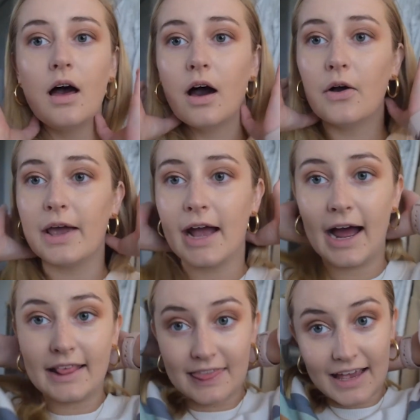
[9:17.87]
Okay,
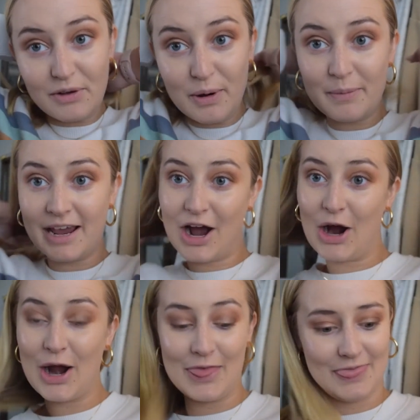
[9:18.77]
I like where we
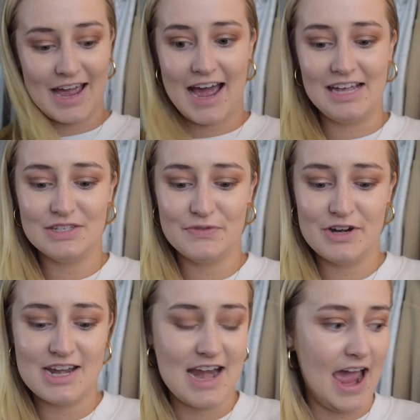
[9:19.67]
are on the eyes for
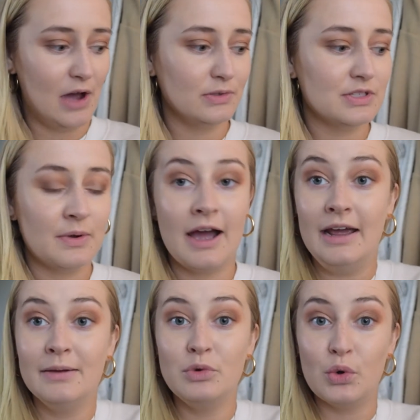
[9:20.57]
now, so
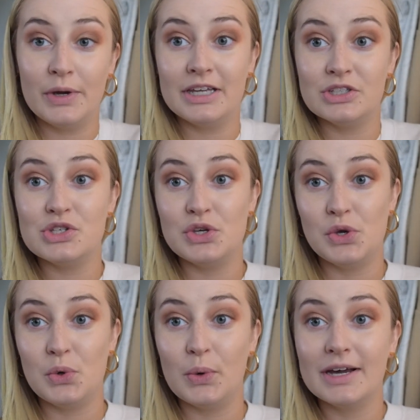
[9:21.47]
I am going
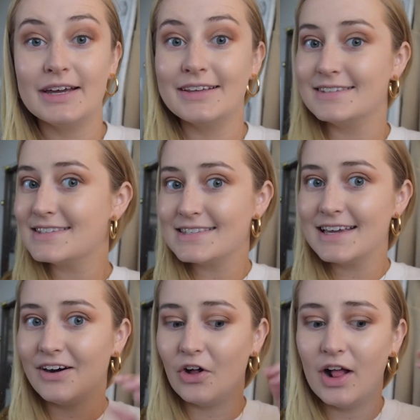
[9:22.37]
to
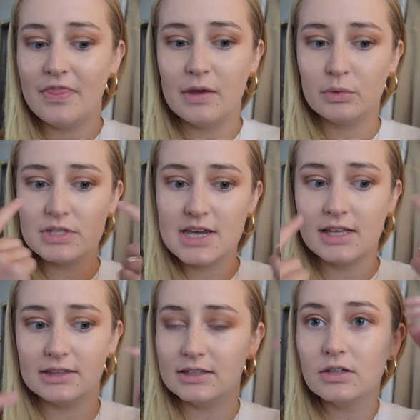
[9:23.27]
conceal, and then we'll take
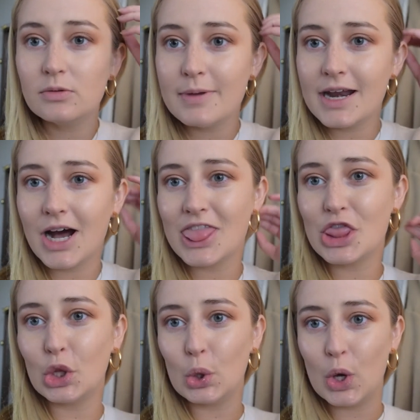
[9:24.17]
a little bit on
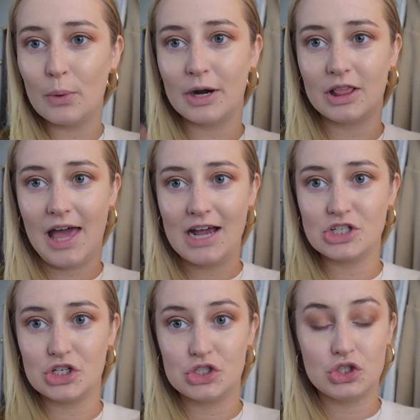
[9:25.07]
the lower
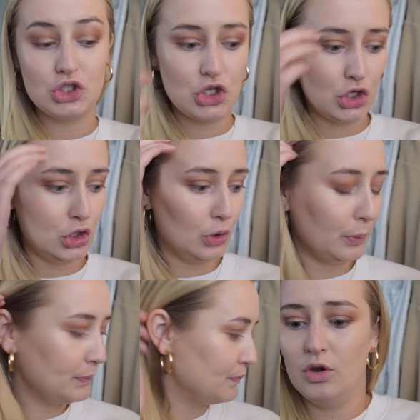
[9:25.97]
lashes too.